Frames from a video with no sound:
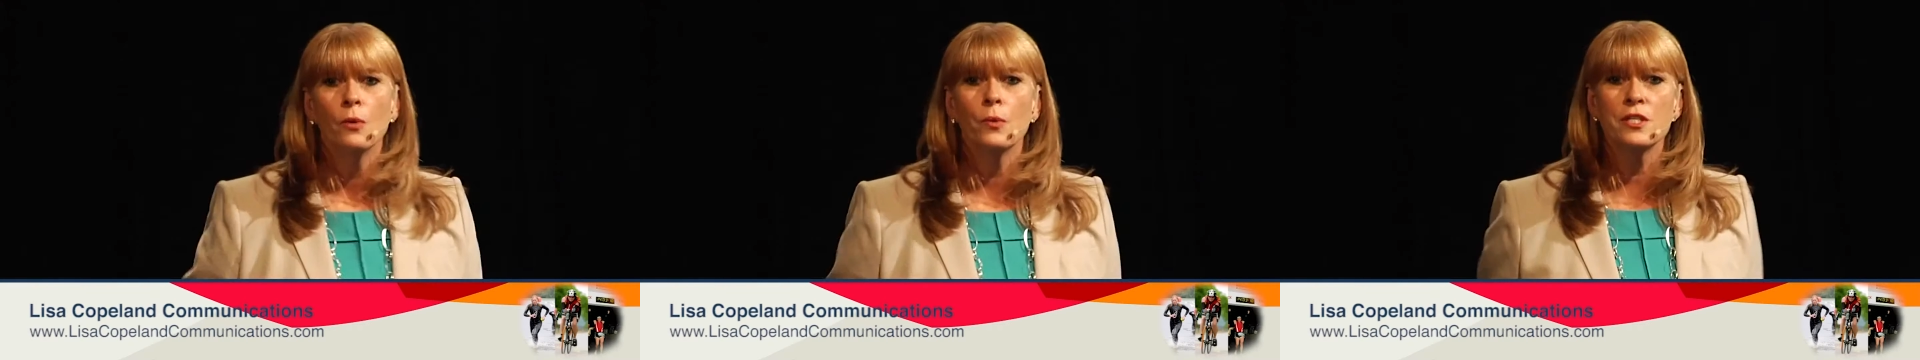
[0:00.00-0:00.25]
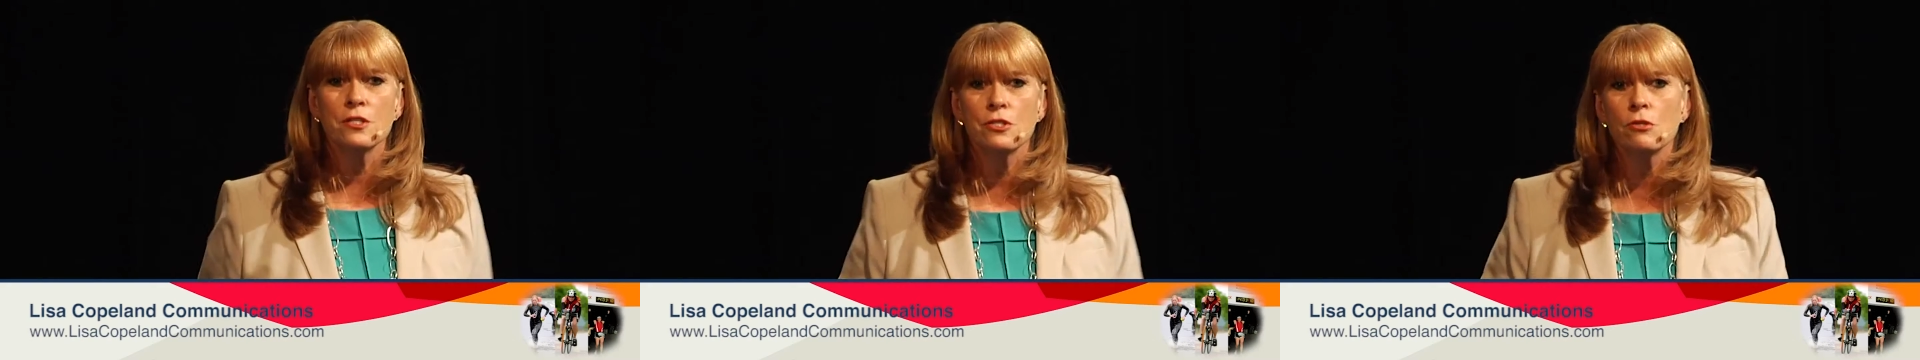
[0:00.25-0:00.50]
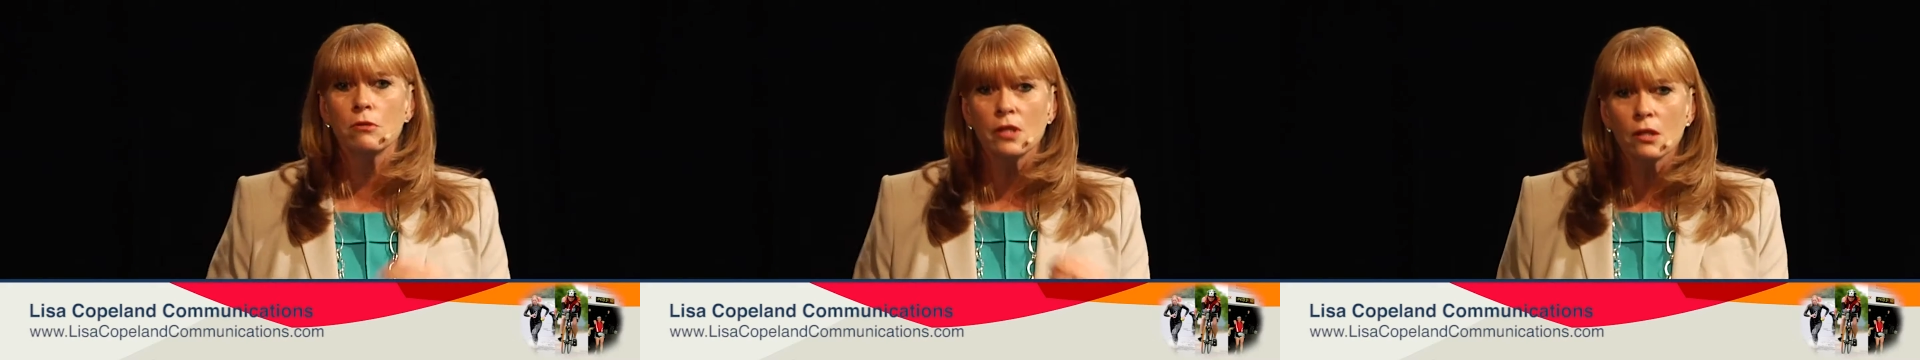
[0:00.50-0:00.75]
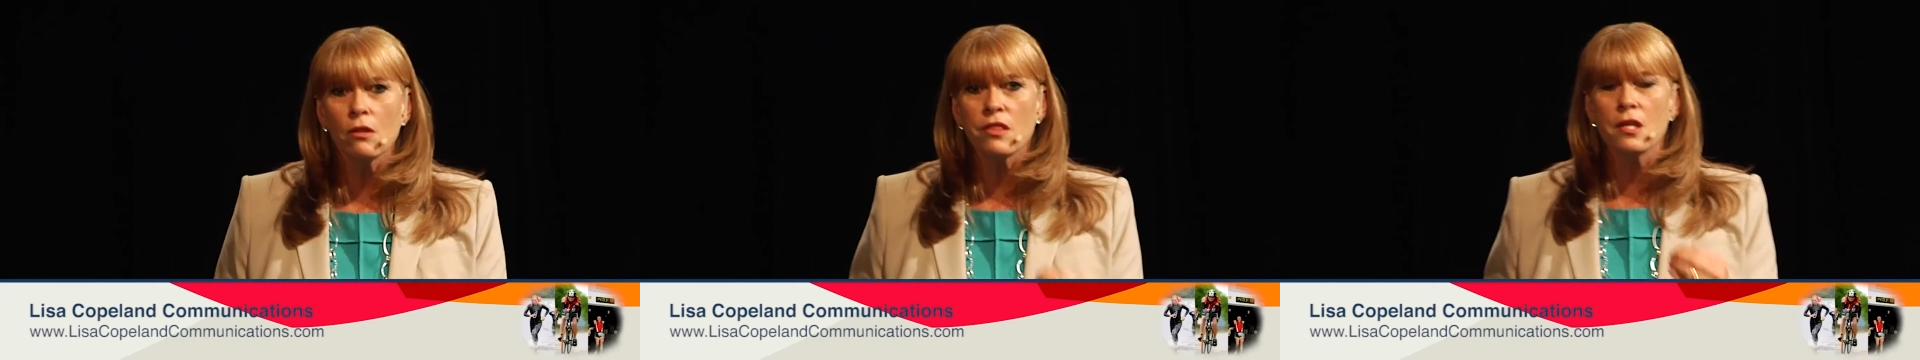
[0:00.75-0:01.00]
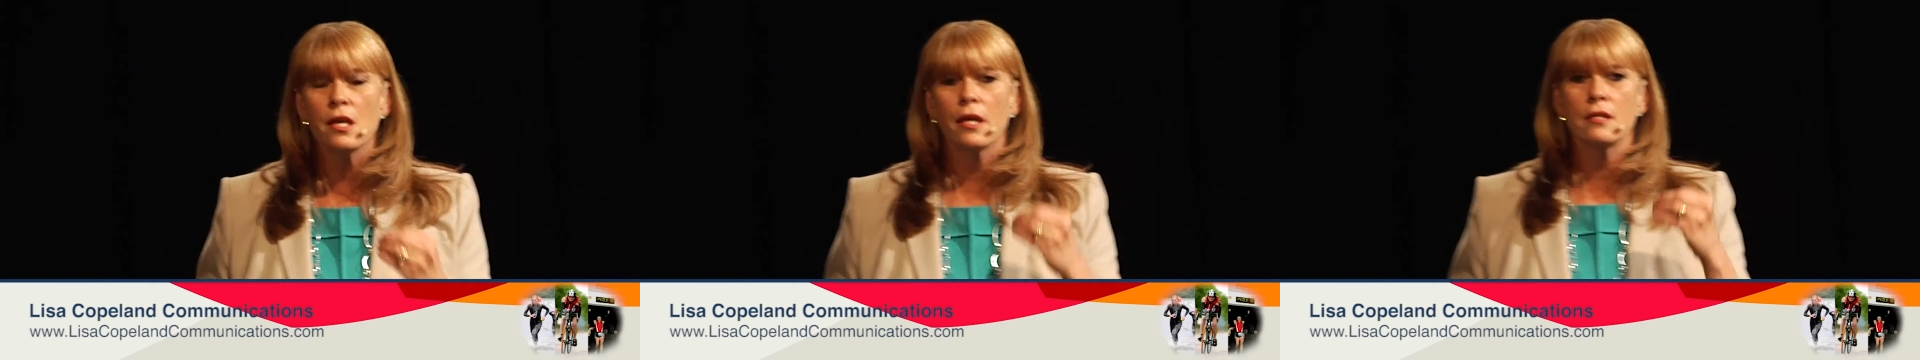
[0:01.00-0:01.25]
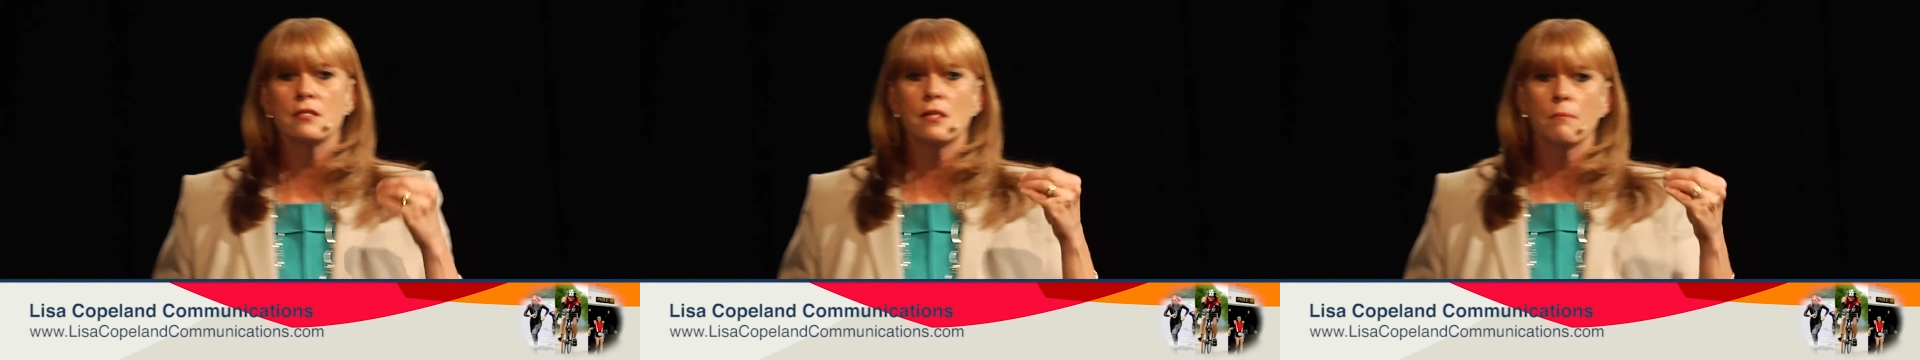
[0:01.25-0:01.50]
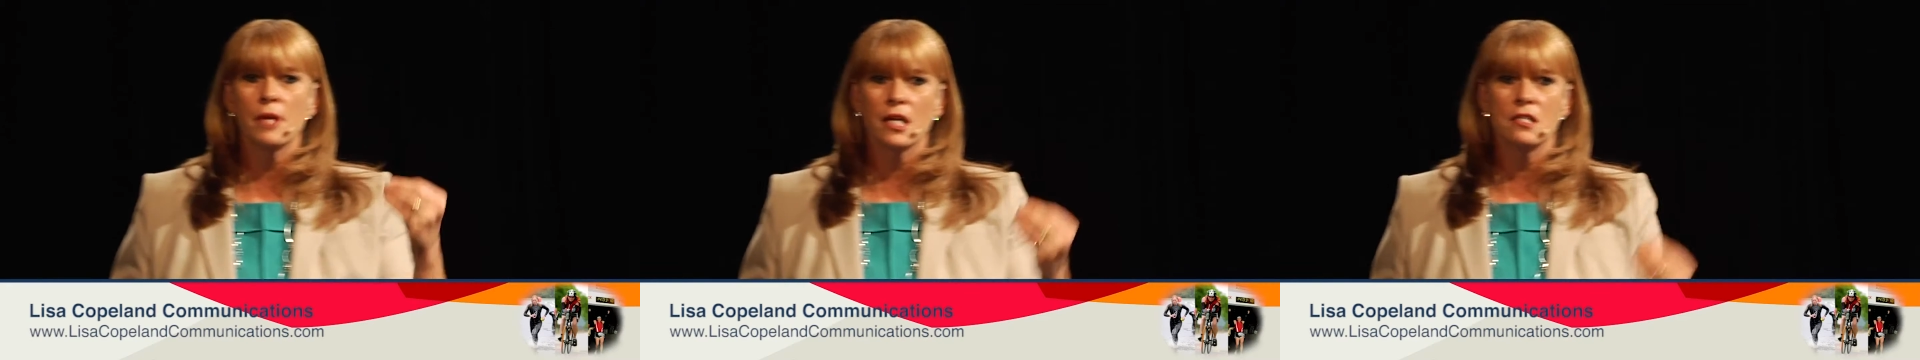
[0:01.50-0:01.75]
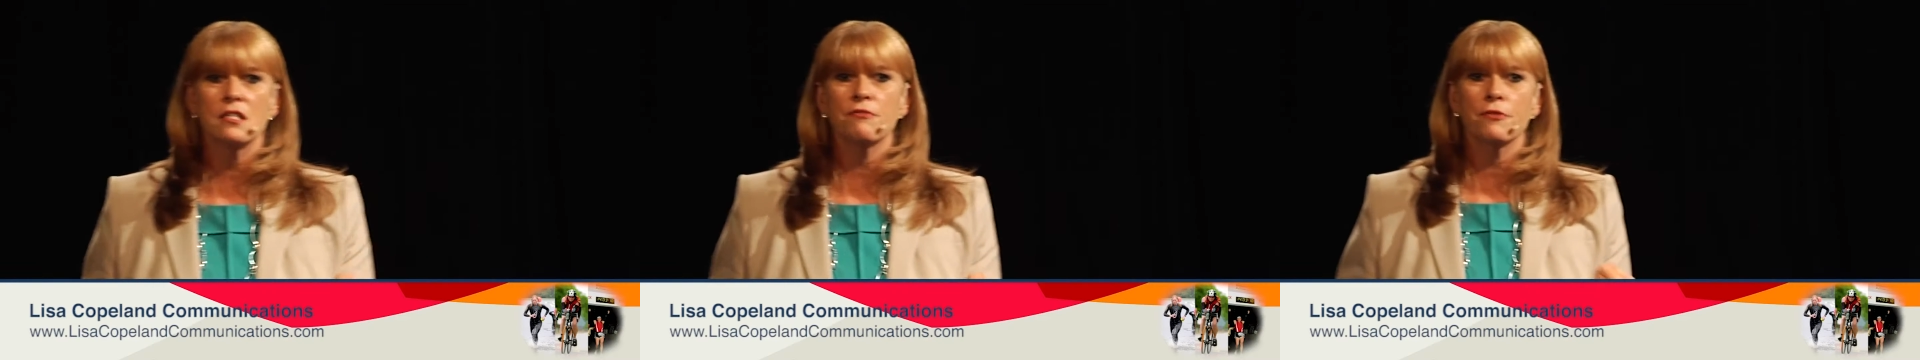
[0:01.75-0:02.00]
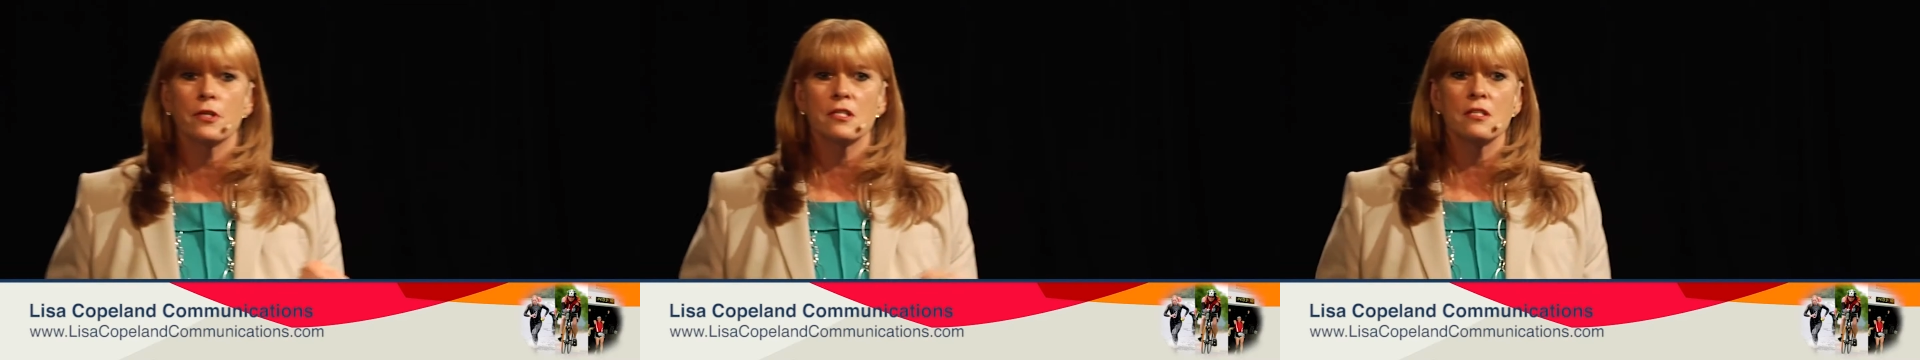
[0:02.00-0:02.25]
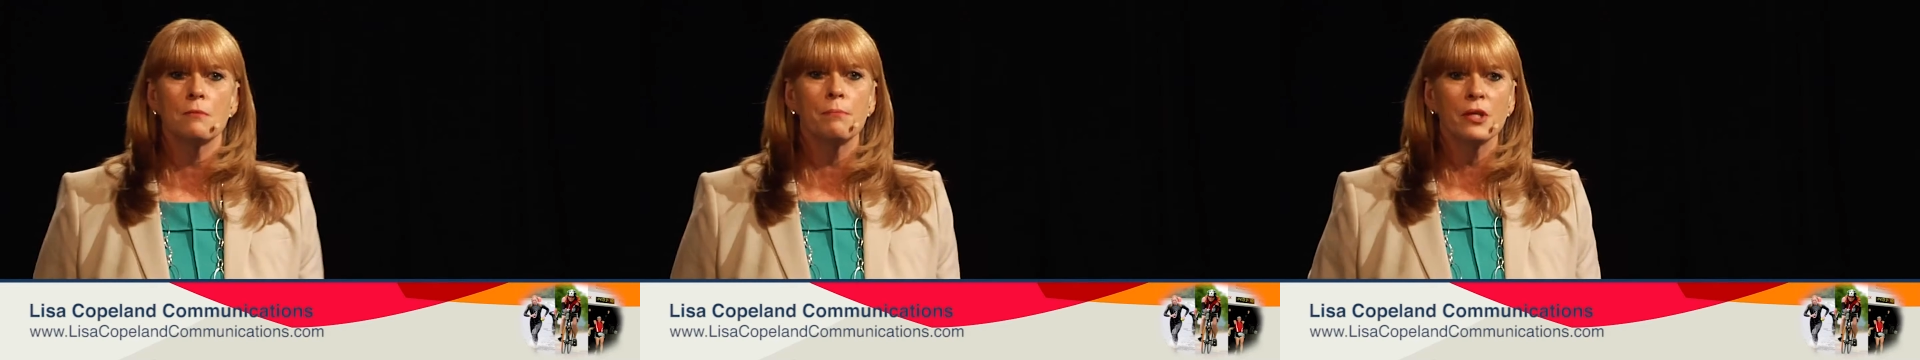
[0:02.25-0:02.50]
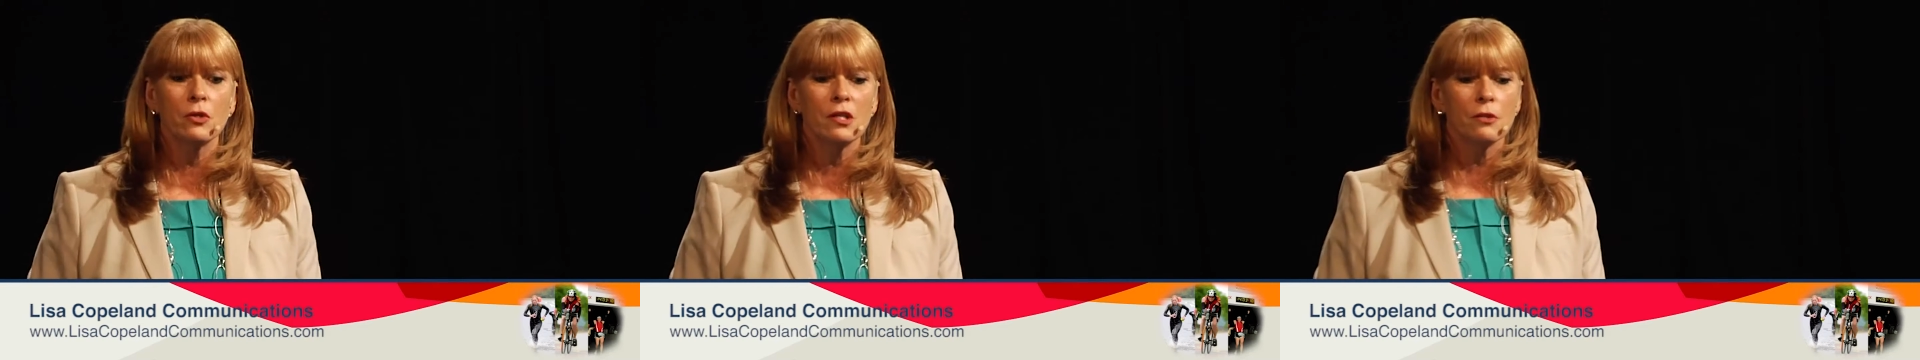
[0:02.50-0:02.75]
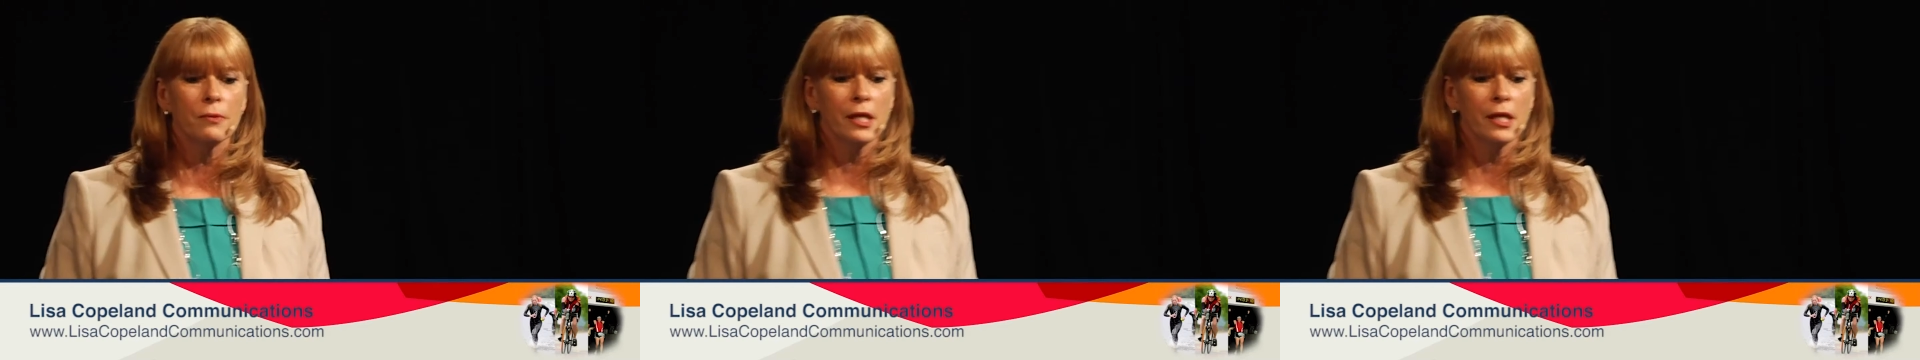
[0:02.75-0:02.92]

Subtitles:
We just do little things that make a difference in building the